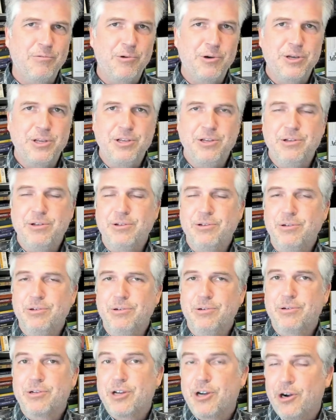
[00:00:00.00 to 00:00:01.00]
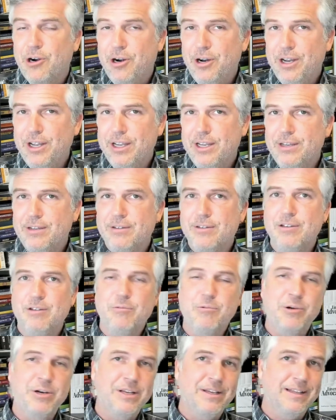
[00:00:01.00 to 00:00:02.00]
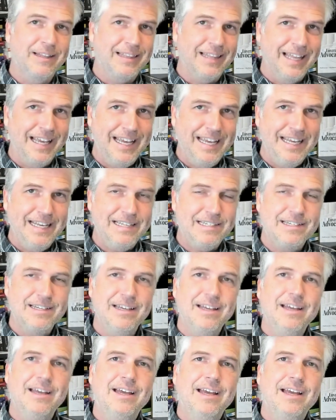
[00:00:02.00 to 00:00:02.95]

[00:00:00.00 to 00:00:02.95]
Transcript: were you current were you late?